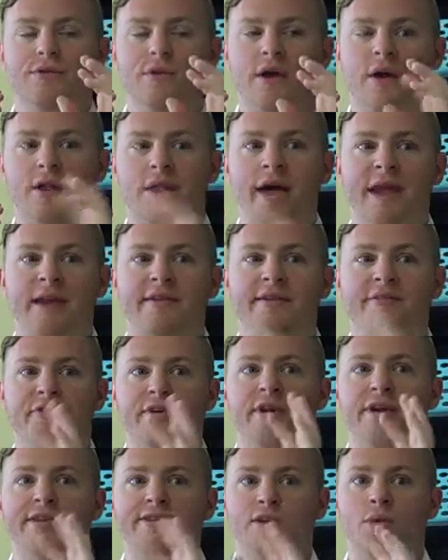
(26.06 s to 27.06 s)
a lot of
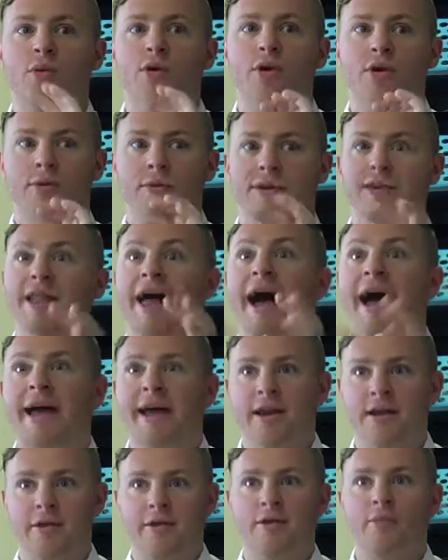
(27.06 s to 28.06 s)
different areas of the world rely on